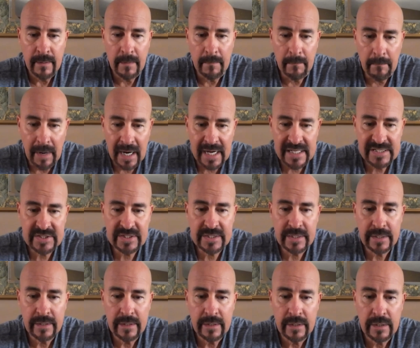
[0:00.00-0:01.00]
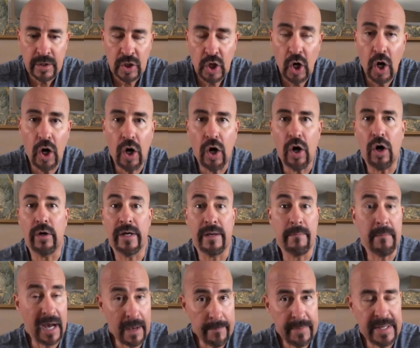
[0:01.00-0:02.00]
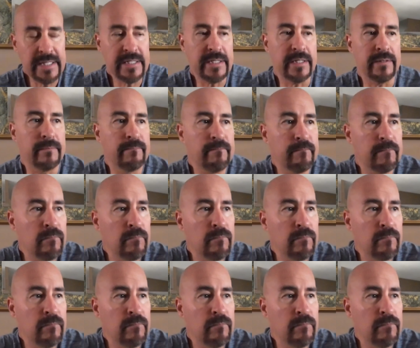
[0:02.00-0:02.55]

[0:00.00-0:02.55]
must call, in my opinion,